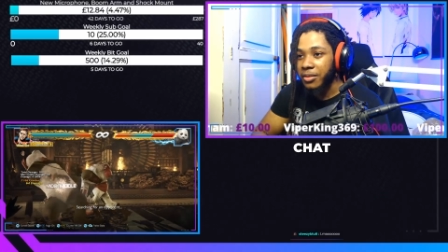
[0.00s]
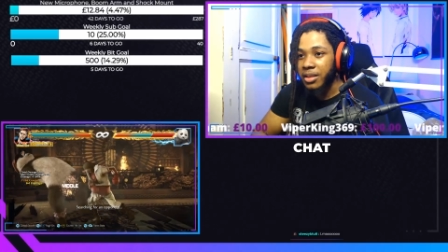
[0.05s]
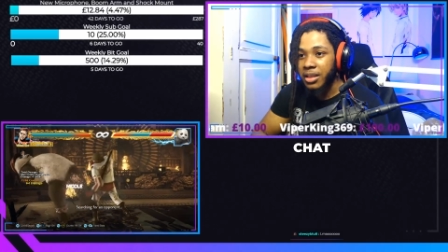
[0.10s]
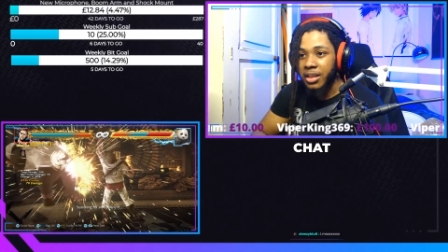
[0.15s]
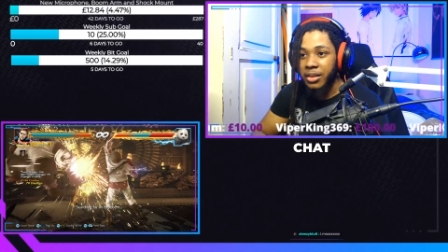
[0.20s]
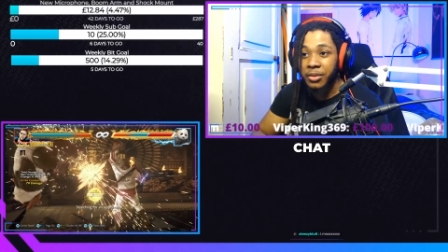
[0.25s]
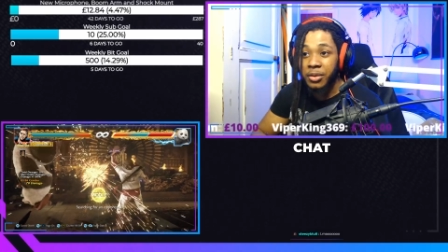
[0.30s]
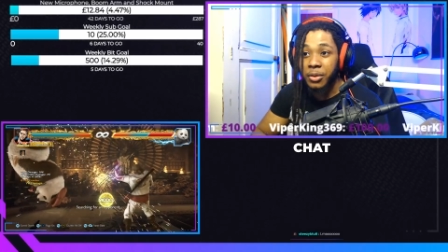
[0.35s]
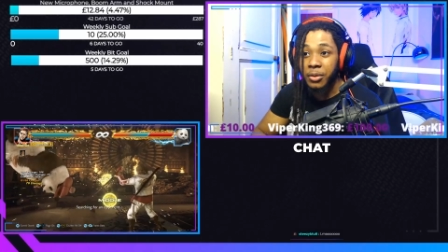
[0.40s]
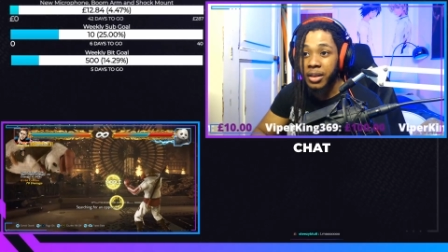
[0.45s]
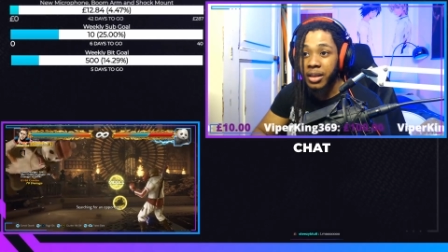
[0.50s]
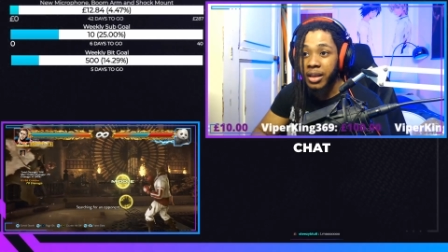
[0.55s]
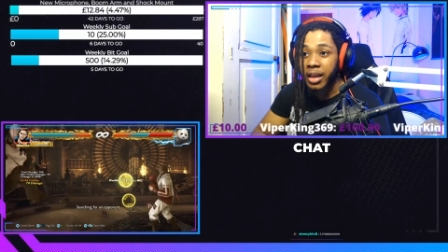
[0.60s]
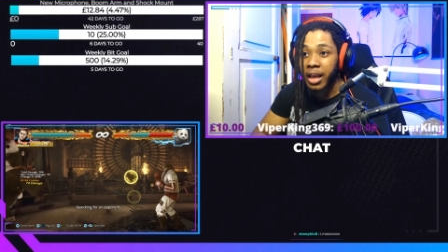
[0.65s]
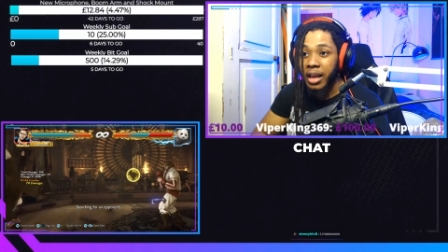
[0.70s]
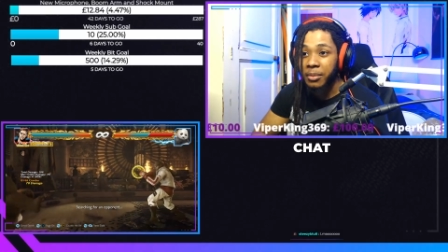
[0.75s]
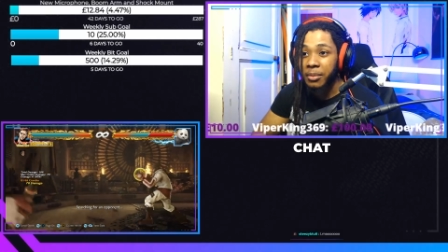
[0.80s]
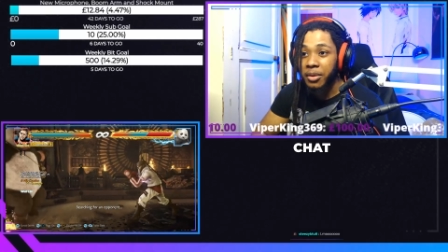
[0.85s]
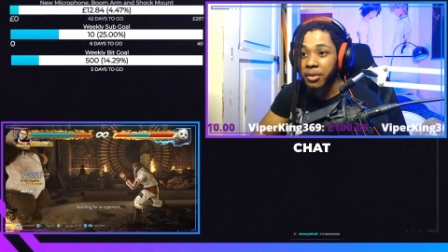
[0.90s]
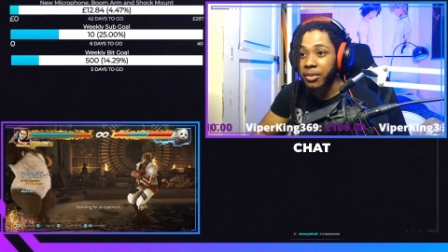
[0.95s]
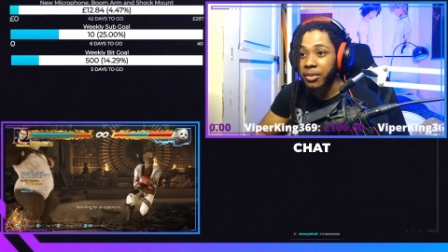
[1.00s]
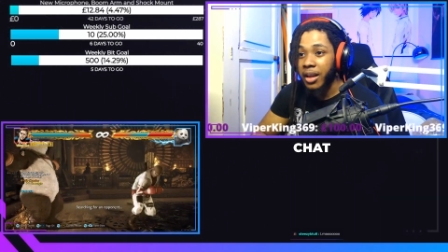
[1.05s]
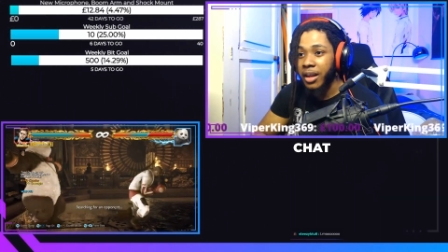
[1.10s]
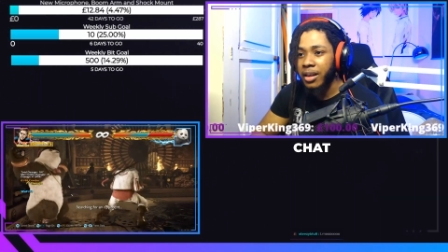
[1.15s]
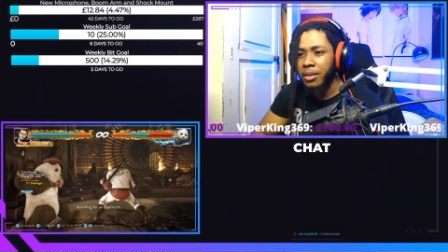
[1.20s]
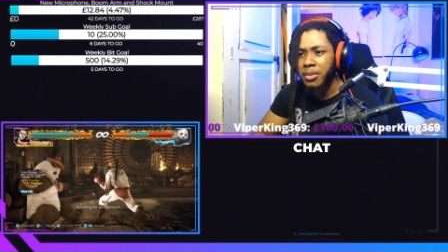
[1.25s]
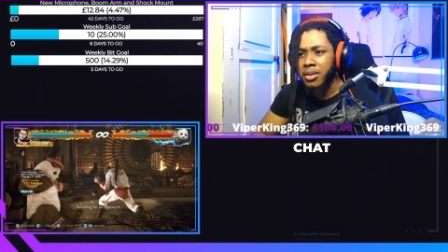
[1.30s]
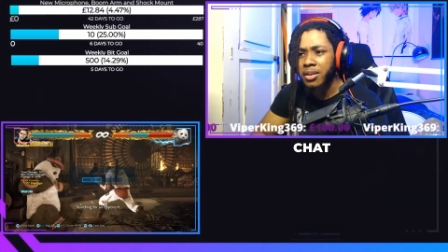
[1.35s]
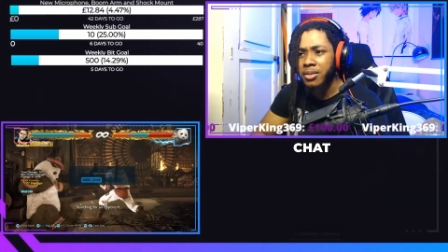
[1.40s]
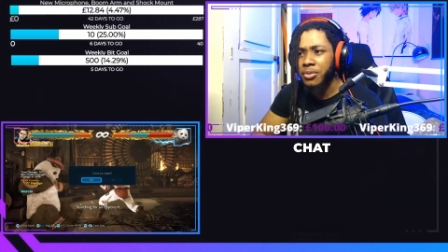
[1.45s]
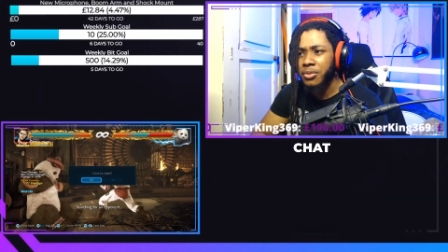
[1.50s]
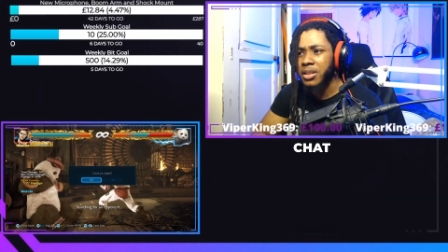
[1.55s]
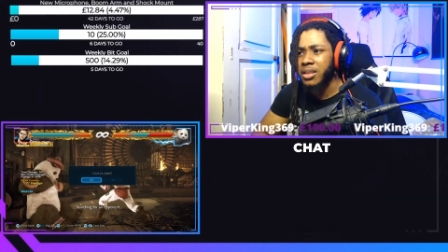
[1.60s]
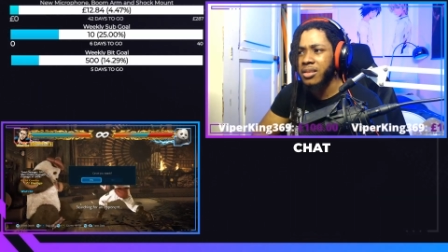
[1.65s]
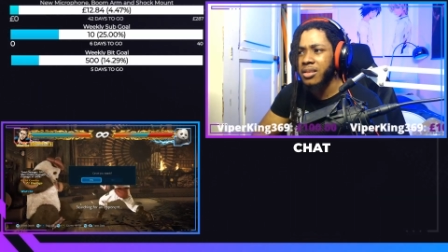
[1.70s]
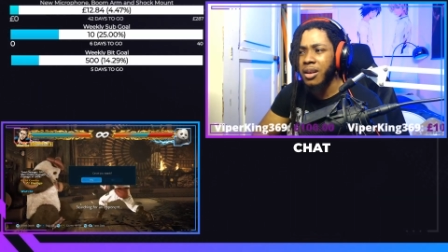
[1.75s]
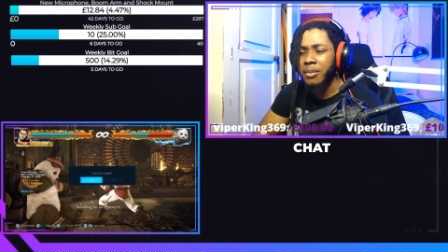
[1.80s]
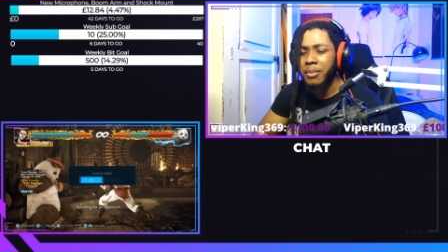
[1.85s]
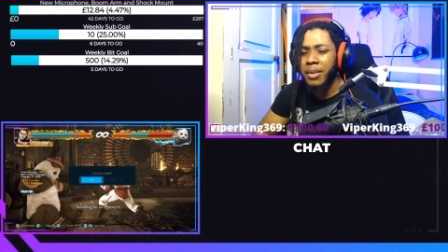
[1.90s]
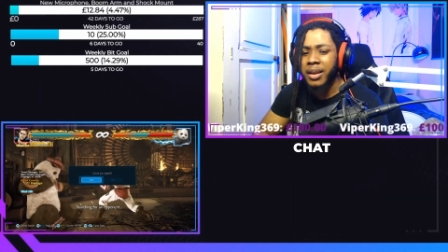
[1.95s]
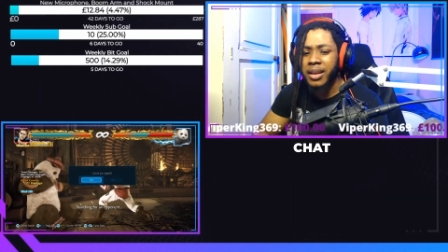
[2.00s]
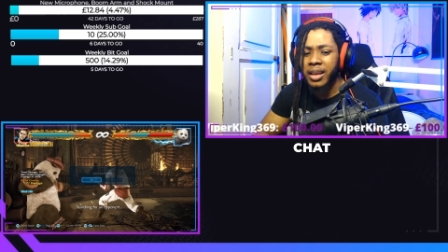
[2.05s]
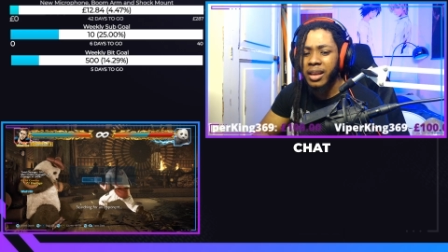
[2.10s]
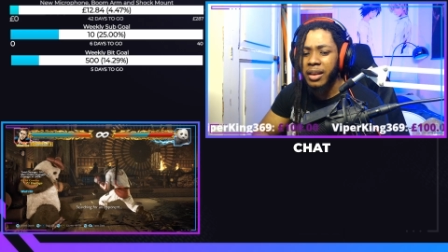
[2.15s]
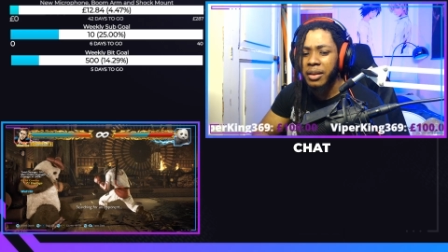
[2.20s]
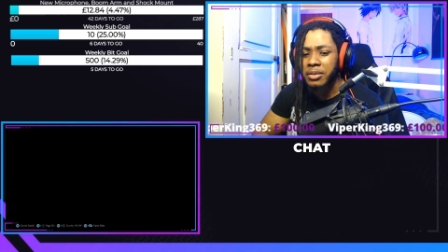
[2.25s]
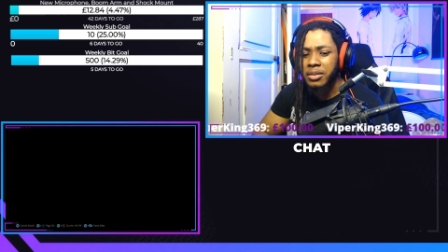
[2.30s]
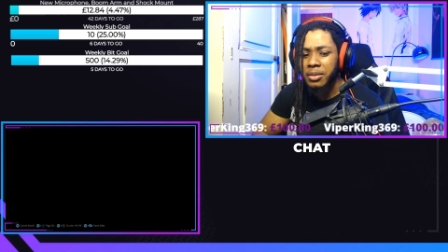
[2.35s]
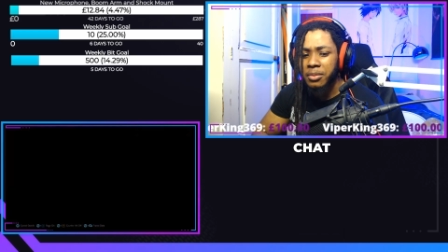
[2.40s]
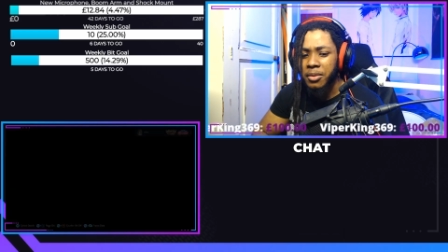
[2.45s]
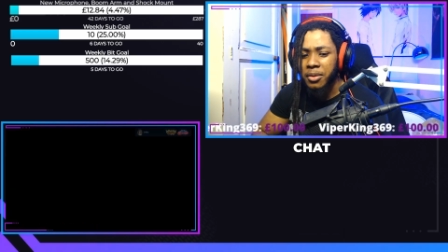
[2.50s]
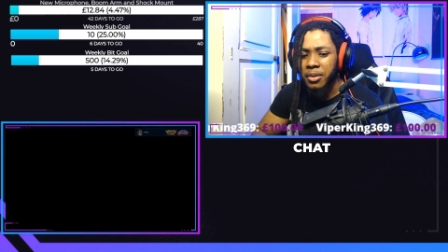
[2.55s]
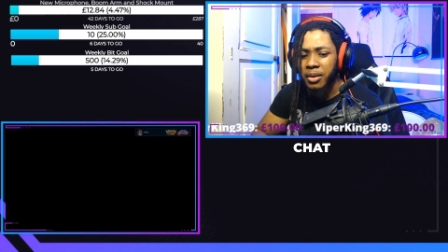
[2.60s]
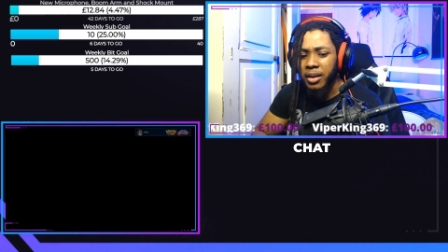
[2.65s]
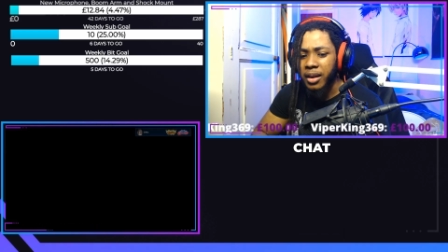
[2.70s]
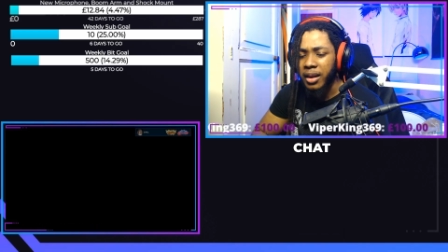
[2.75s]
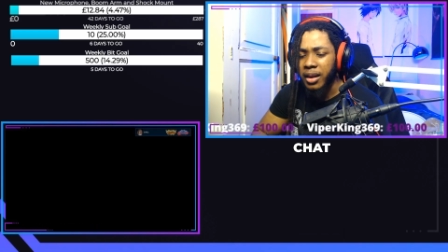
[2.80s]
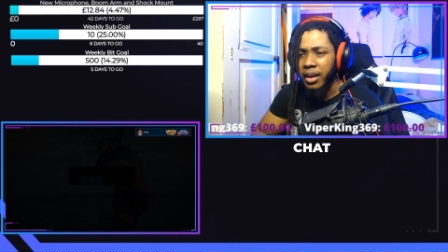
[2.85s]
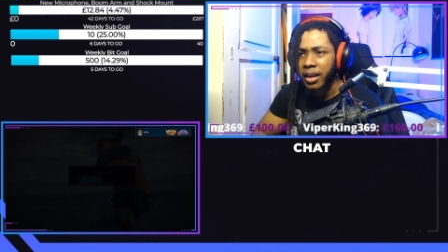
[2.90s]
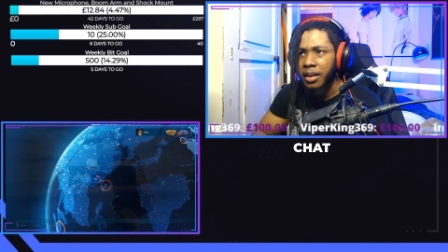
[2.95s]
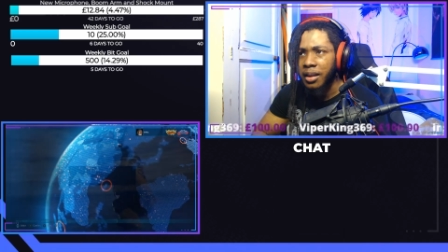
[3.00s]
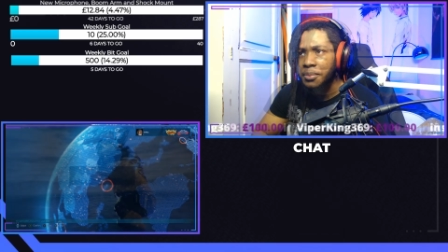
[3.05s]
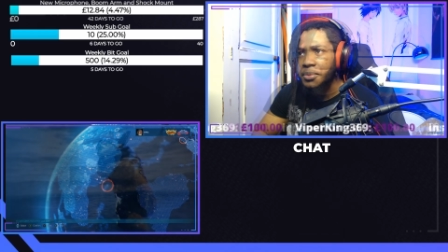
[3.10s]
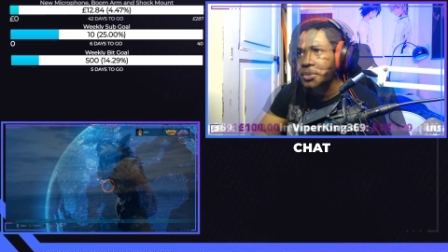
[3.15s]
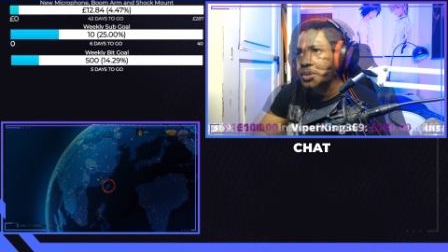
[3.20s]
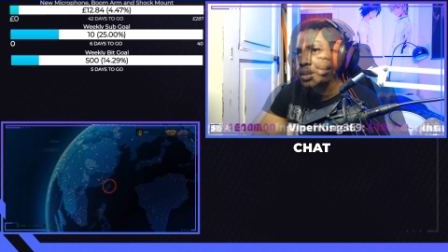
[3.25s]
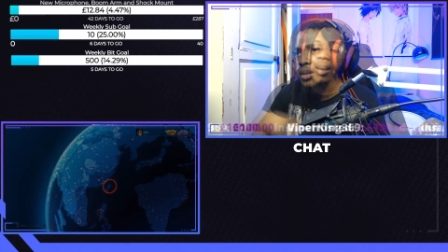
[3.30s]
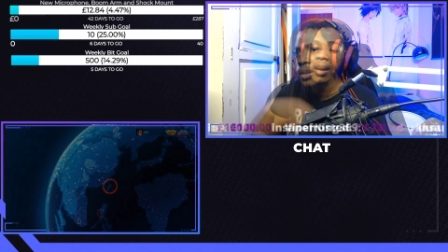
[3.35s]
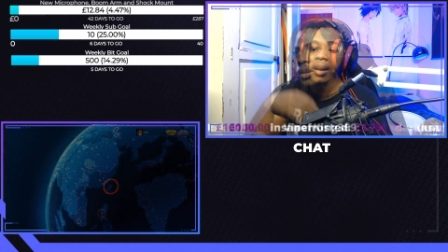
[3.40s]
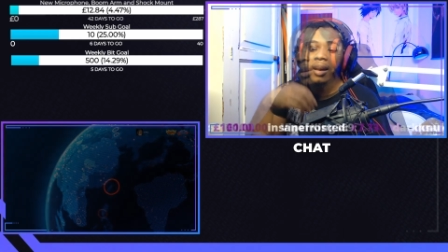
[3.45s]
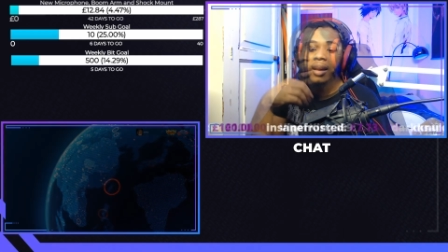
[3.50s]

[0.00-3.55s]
Didn't even know he came offline. I'm going to restart my games. I'm not getting games.